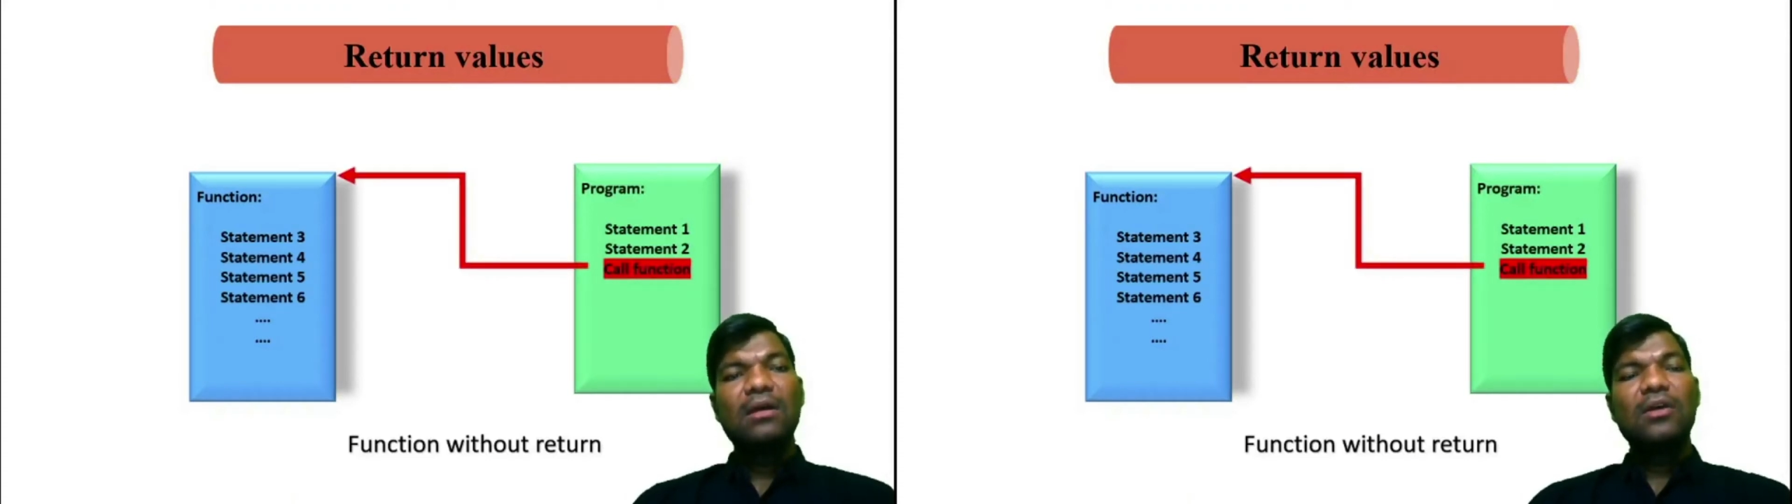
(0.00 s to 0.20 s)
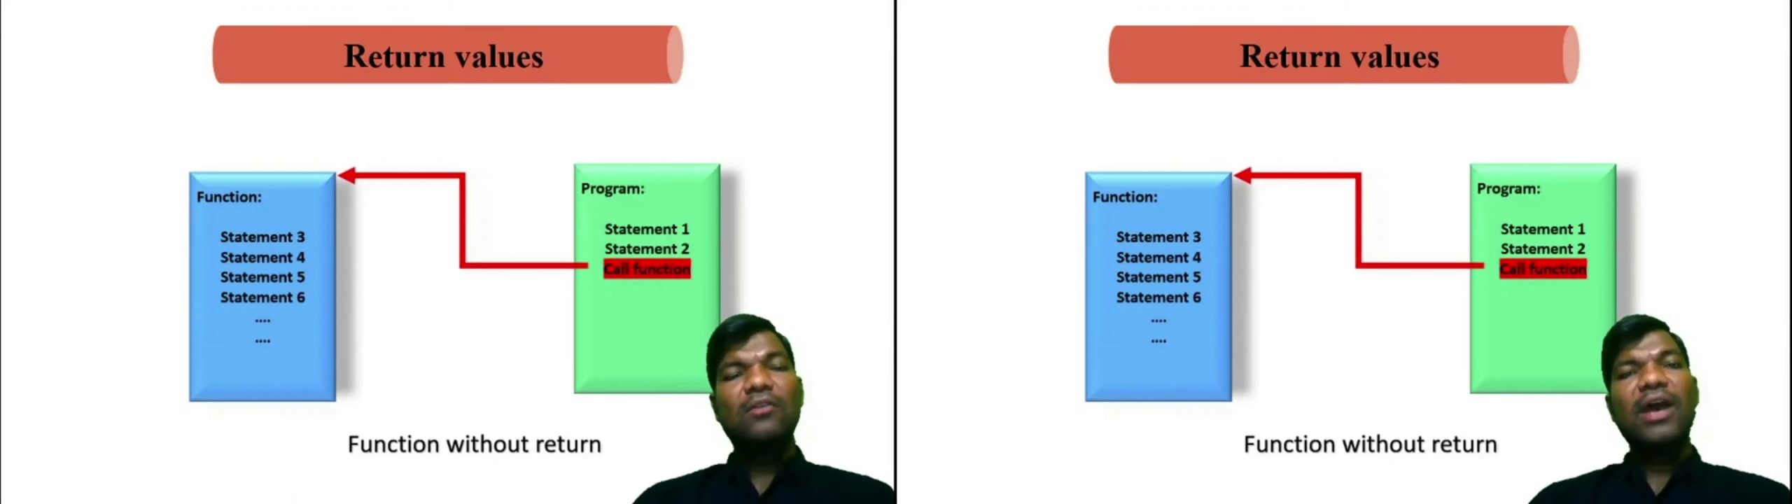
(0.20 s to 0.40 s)

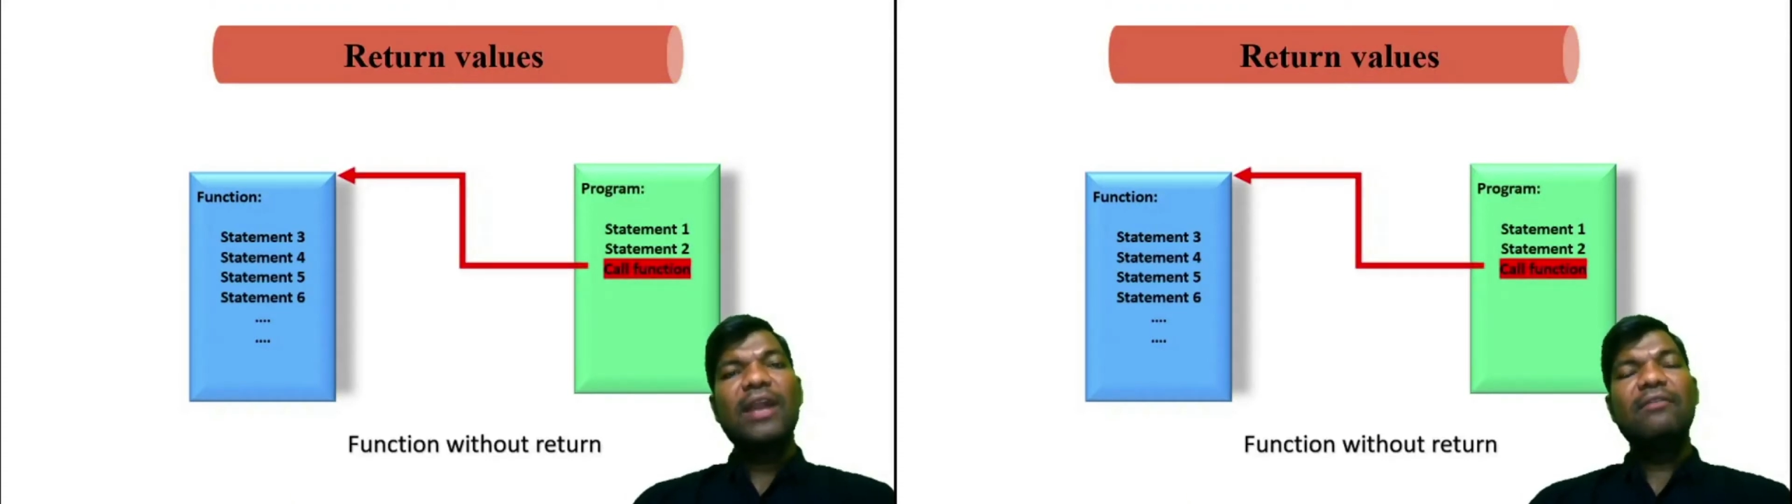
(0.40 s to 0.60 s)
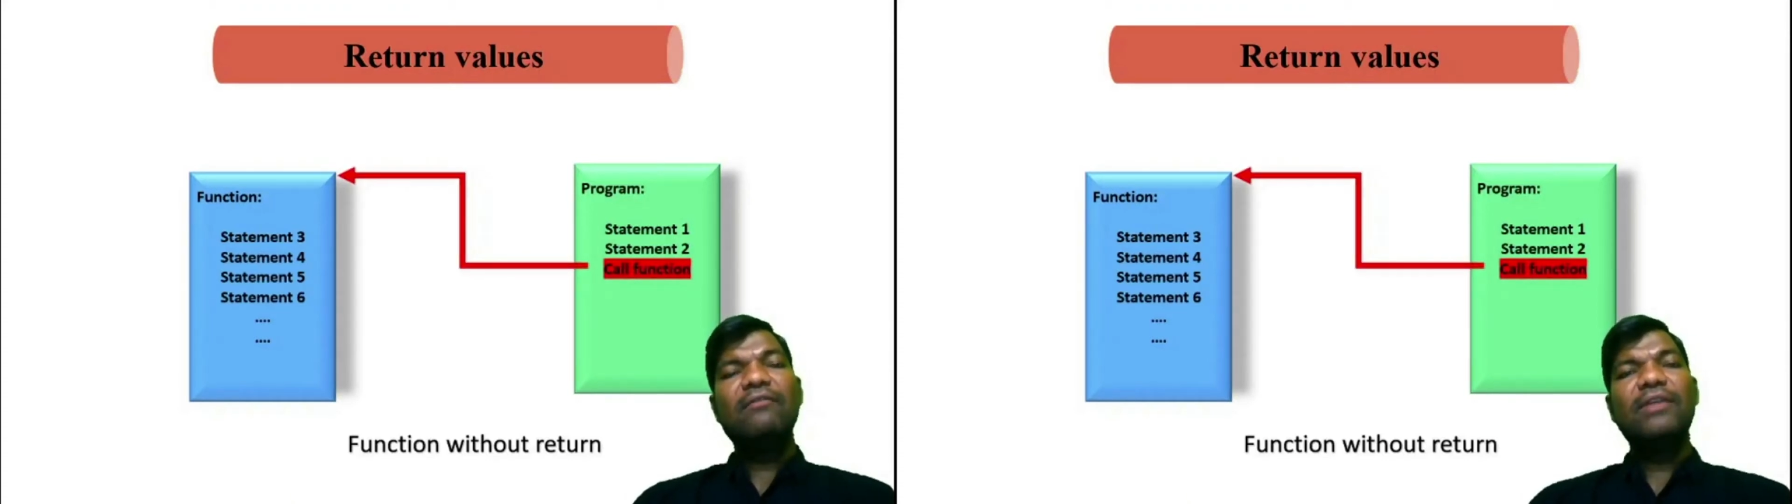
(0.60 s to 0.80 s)

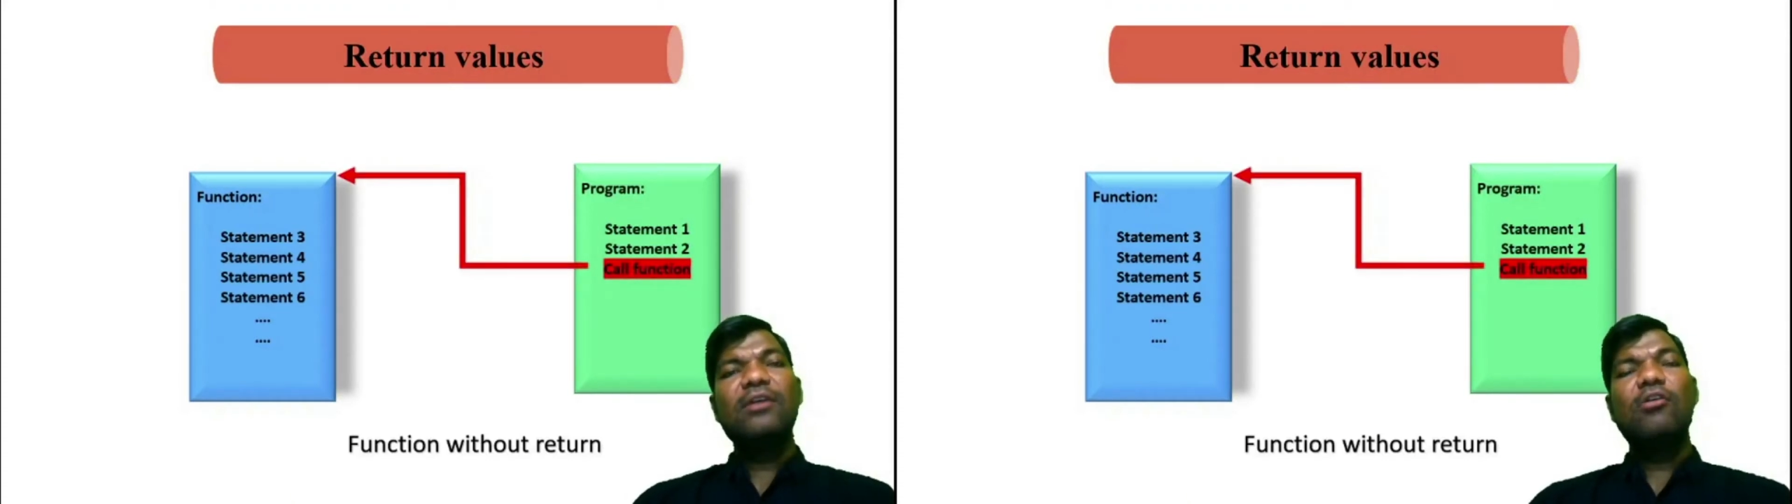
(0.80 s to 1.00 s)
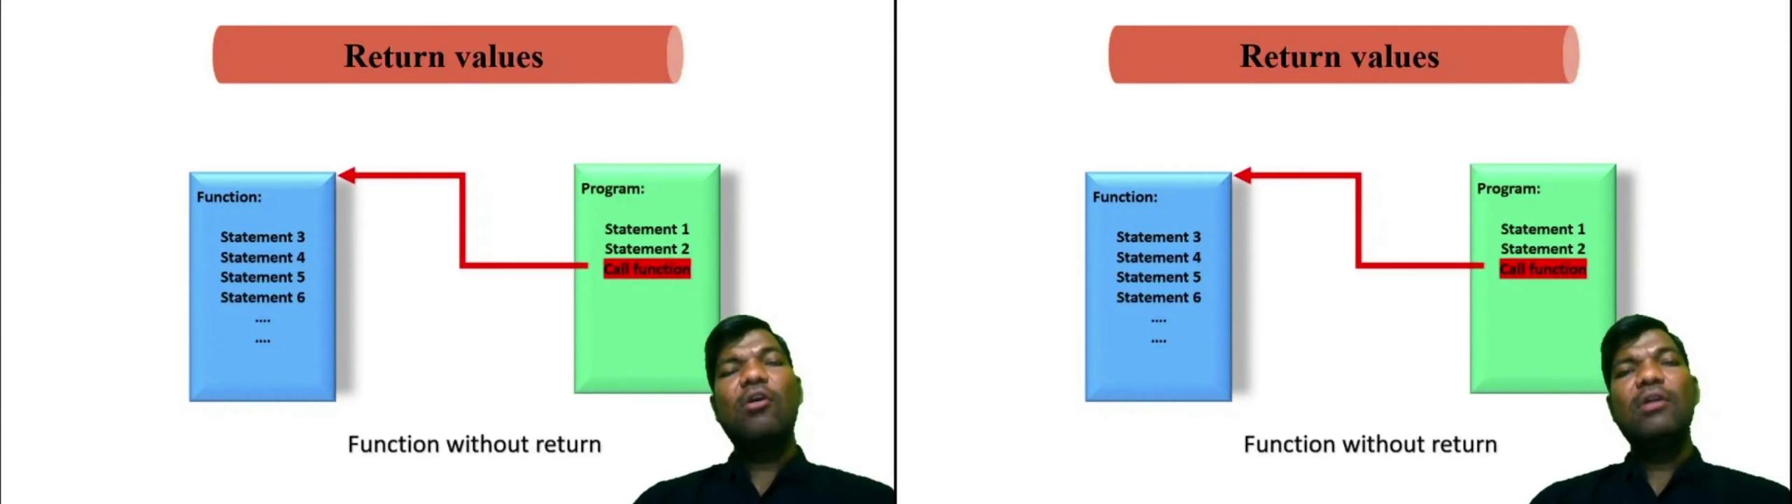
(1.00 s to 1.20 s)
When we
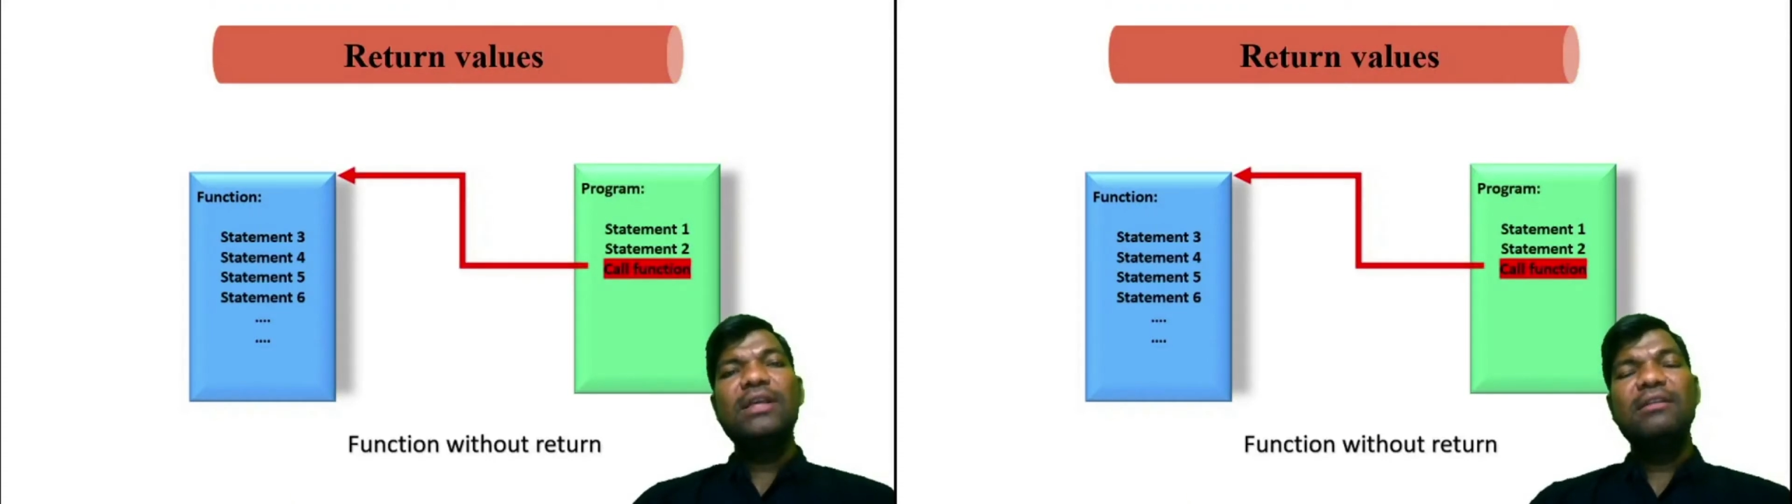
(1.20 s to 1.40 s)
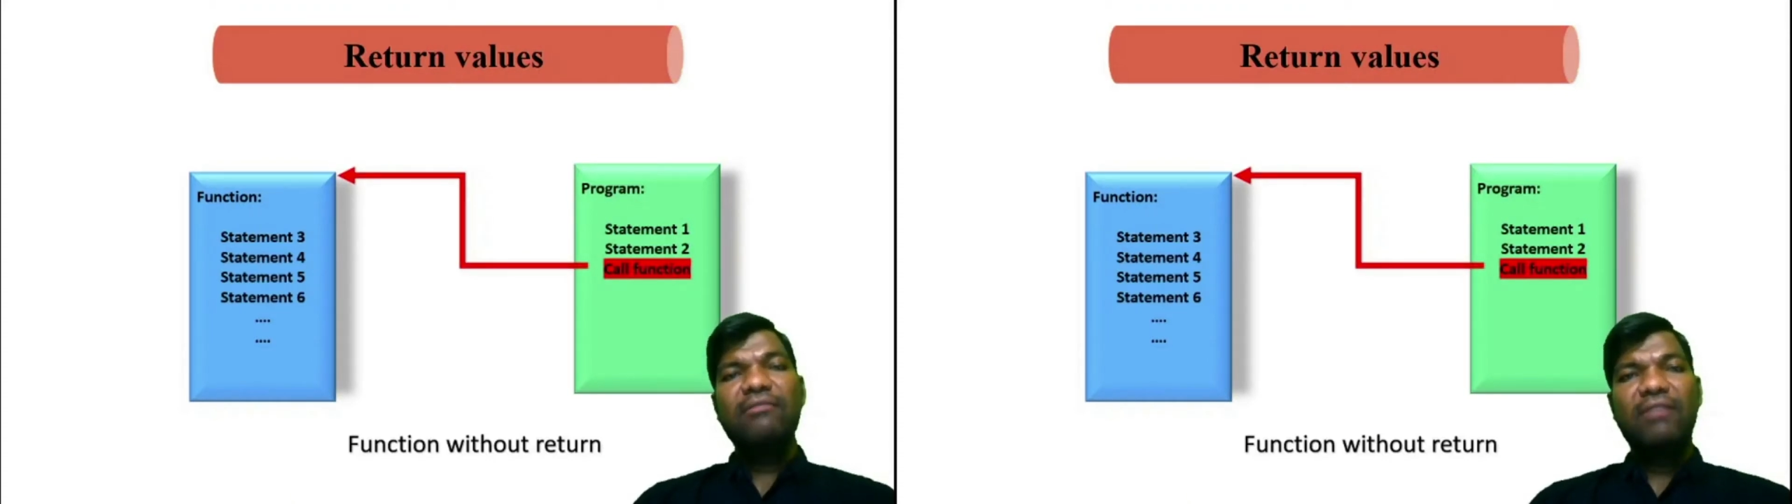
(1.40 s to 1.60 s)
calling
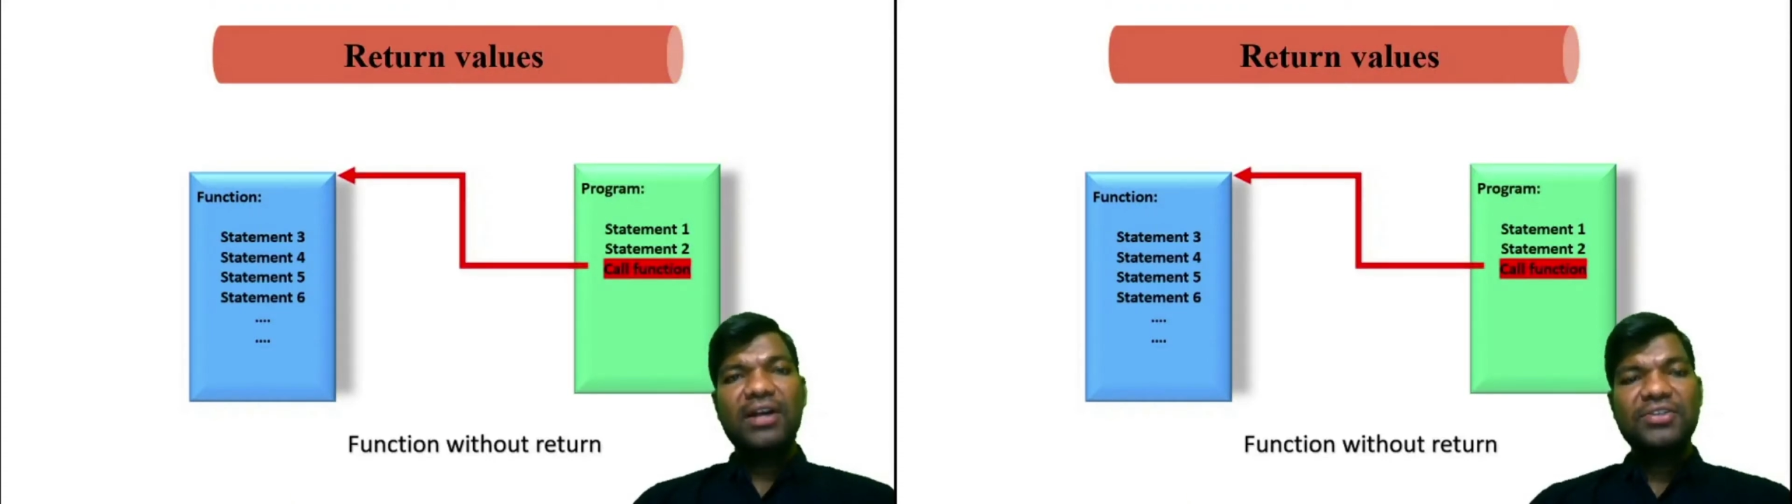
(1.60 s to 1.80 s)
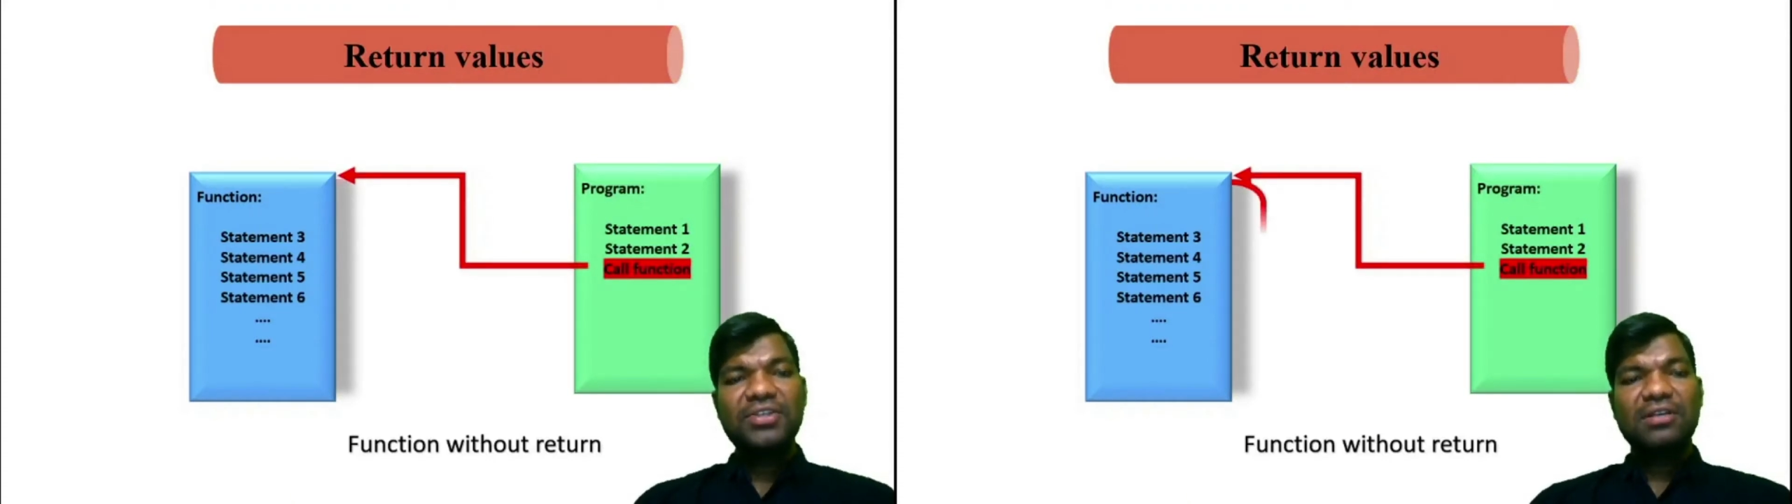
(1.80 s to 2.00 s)
the
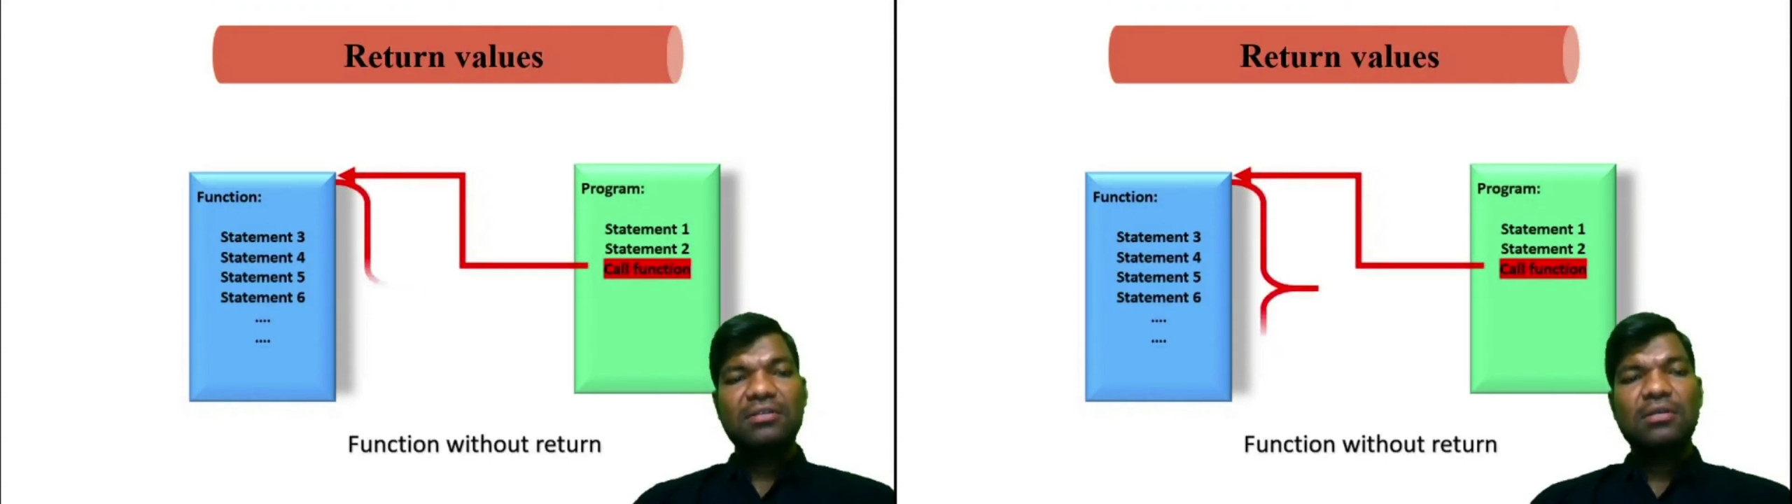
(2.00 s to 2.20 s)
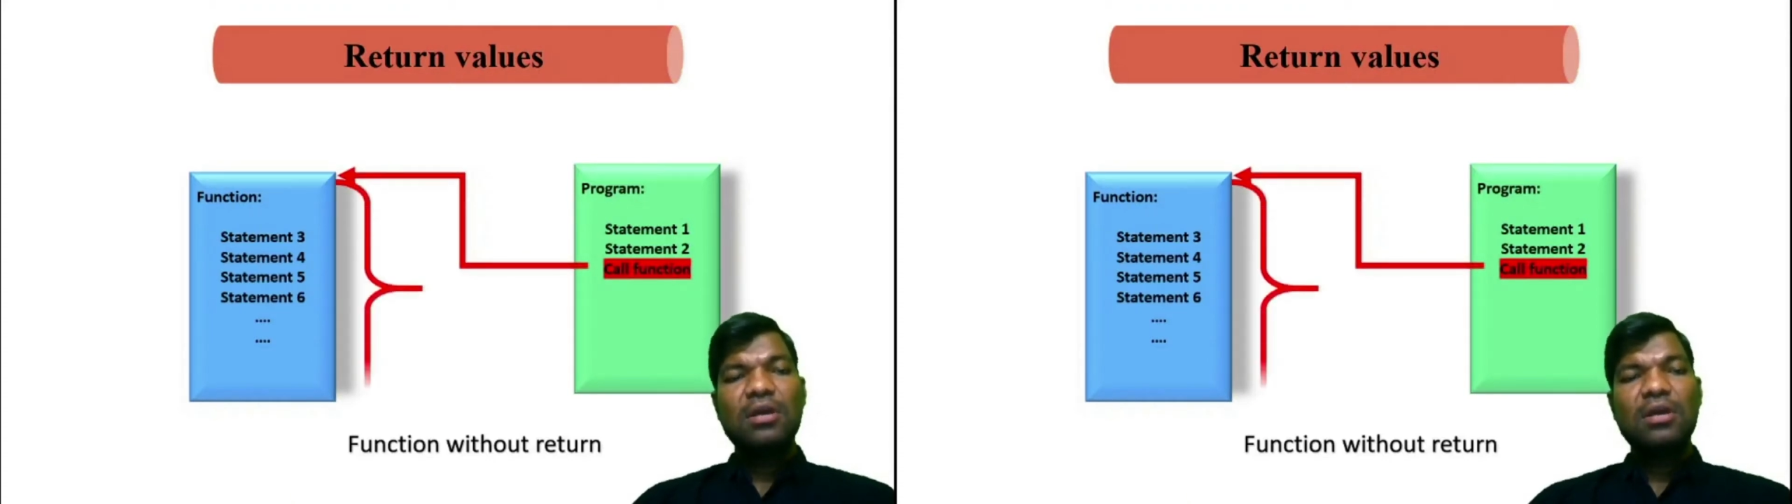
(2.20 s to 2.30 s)
function,